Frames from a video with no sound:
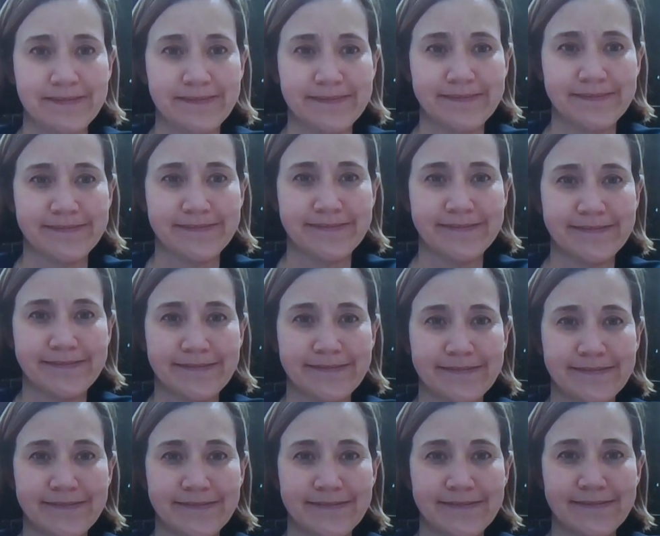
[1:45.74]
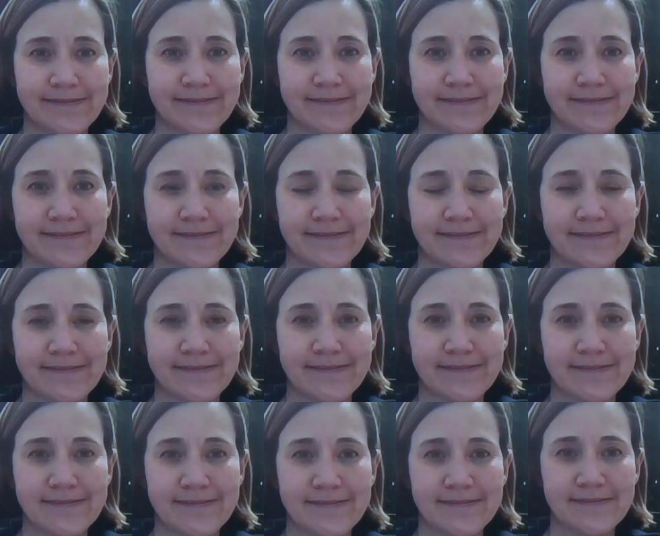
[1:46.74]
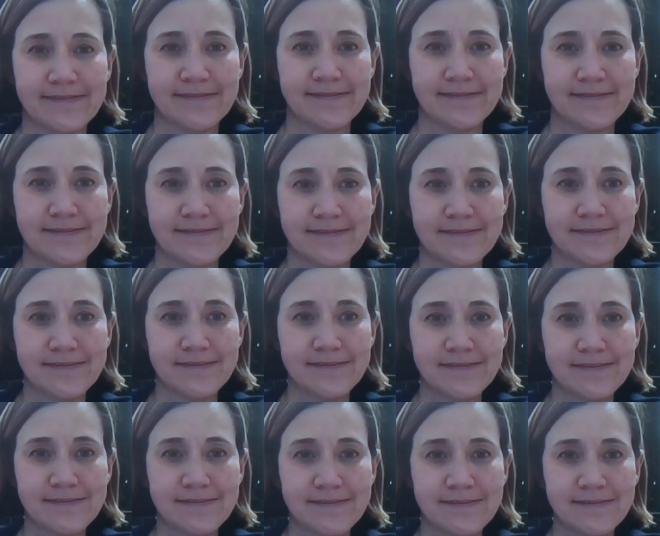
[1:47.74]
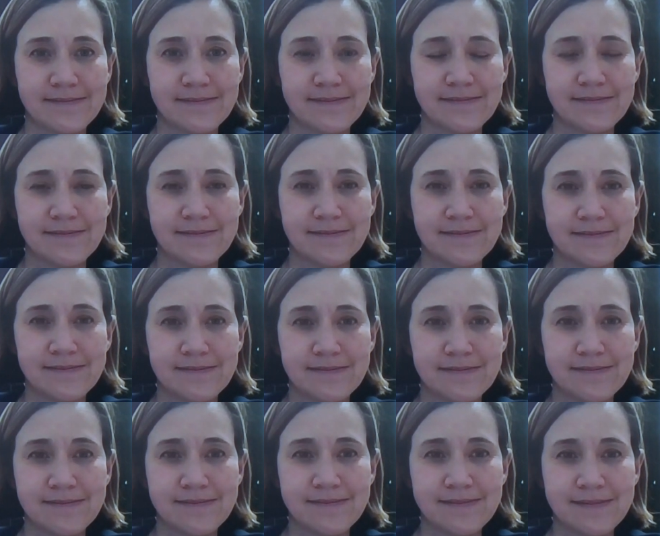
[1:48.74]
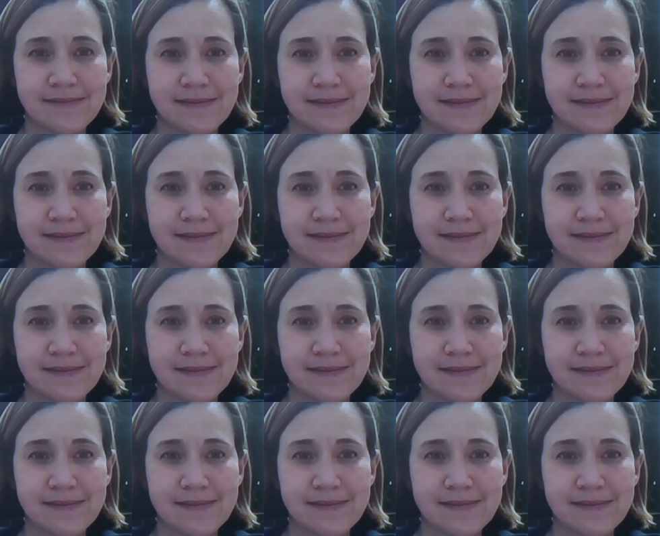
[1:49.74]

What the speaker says: (not speaking)